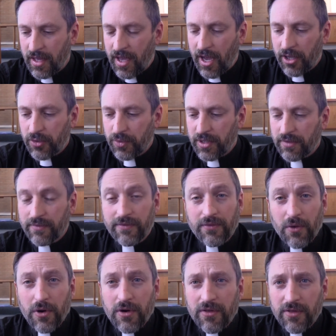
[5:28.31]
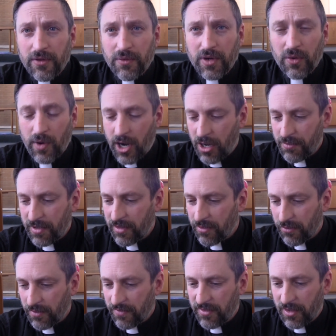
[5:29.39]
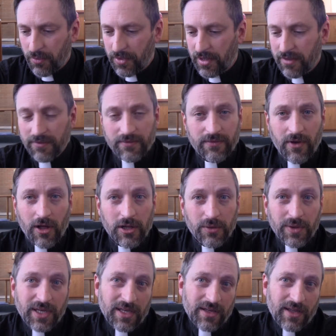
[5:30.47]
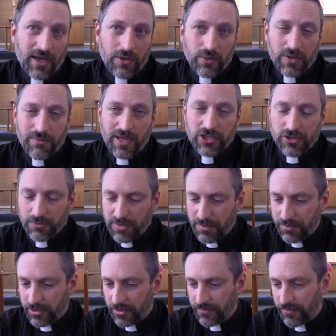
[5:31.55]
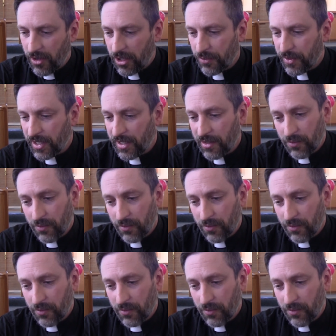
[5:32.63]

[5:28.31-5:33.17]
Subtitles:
How do we enforce the requirement? So if someone isn't following it, how do we make sure people are following it?